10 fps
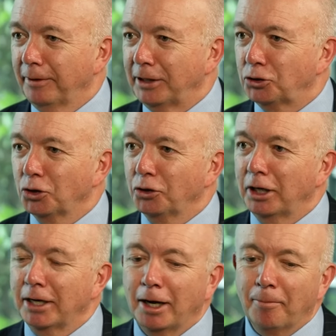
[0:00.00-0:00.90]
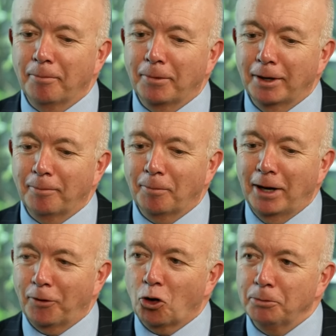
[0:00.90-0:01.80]
That's certainly
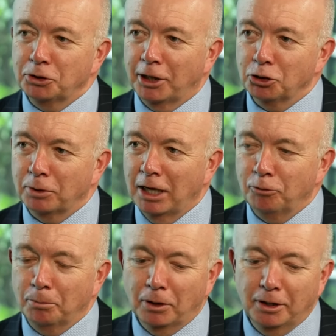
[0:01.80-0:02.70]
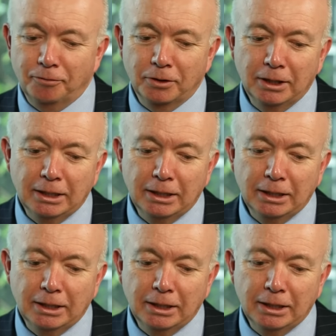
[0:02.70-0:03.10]
how the commentators would have you believe.